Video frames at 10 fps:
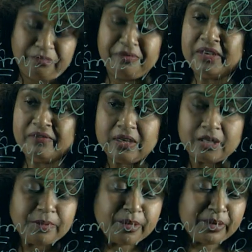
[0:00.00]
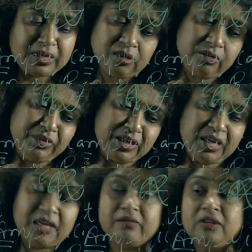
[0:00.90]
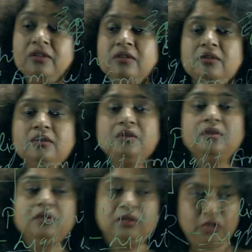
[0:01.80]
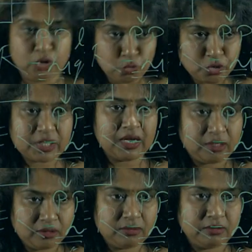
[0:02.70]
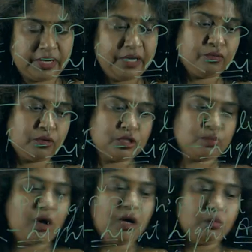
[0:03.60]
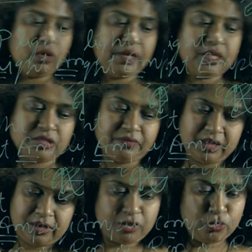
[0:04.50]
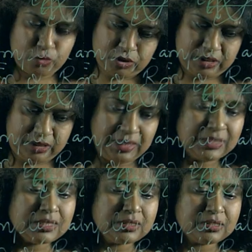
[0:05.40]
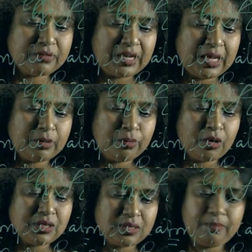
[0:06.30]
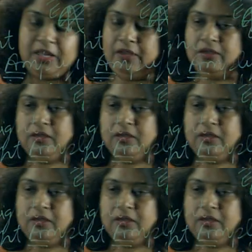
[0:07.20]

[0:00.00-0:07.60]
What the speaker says: When will it be a metal? When I have a huge current, right. For a small voltage, if I get a huge current, let us say this is a variable power supply.